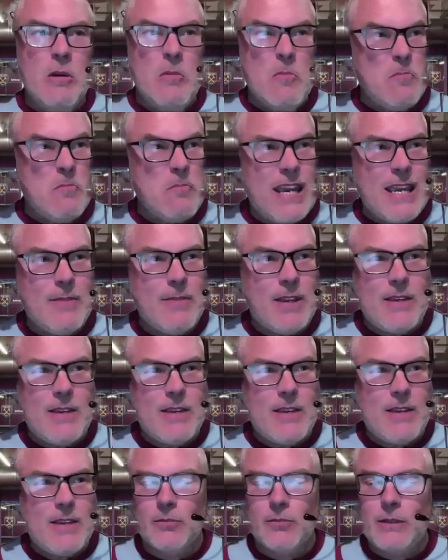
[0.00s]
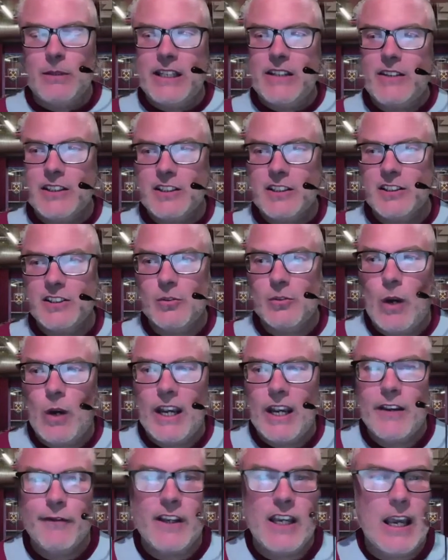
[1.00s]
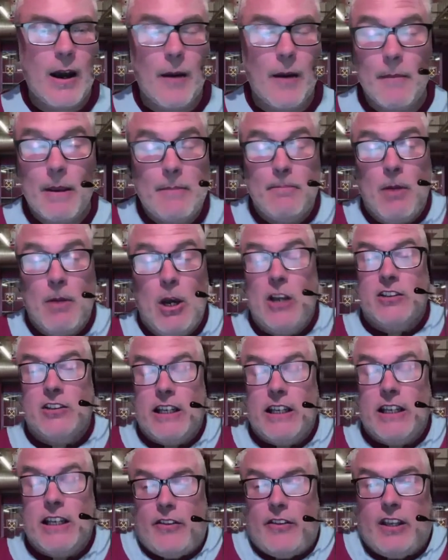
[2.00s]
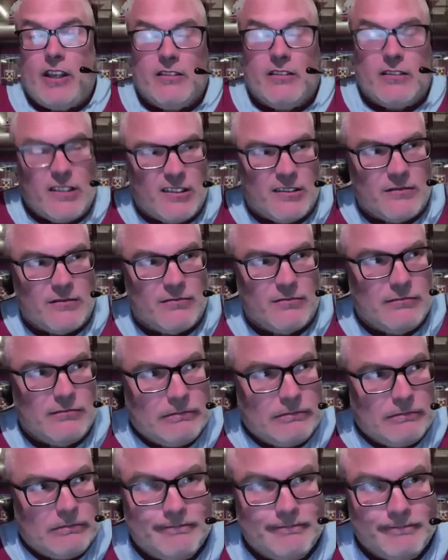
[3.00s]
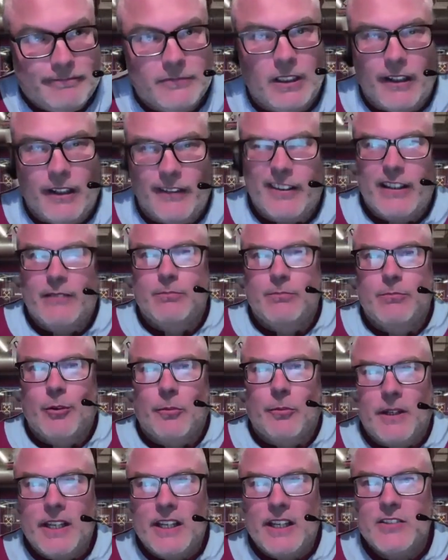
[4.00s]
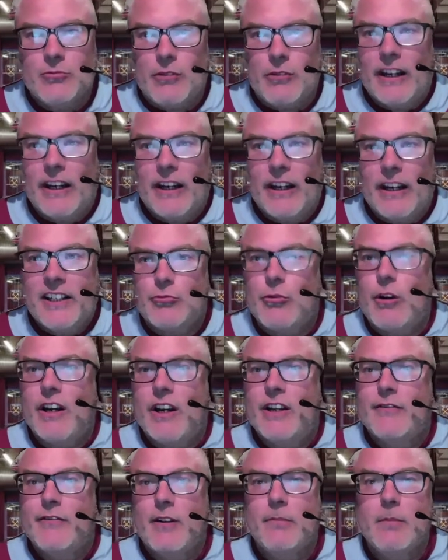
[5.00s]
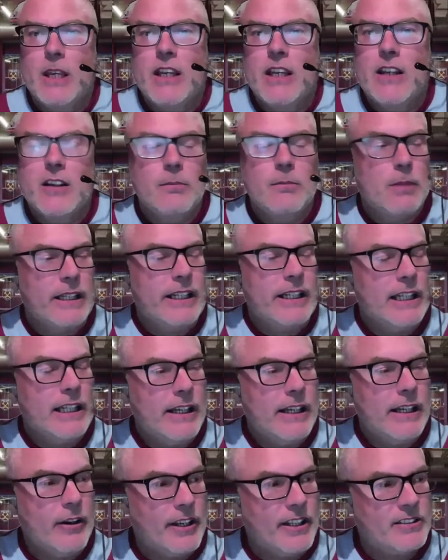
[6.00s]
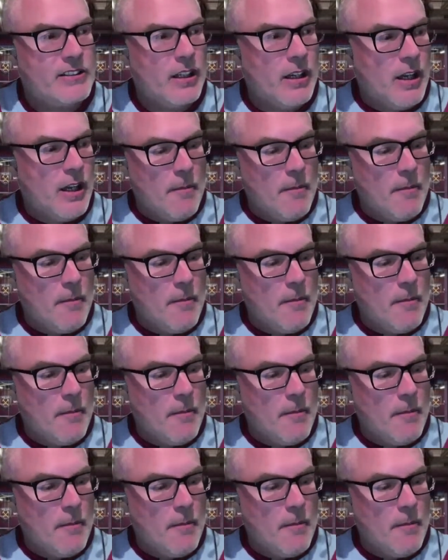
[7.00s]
Maybe, possibly, this is a way for him. I mean, personally, I think that think probably his race is run, if I'm being completely honest.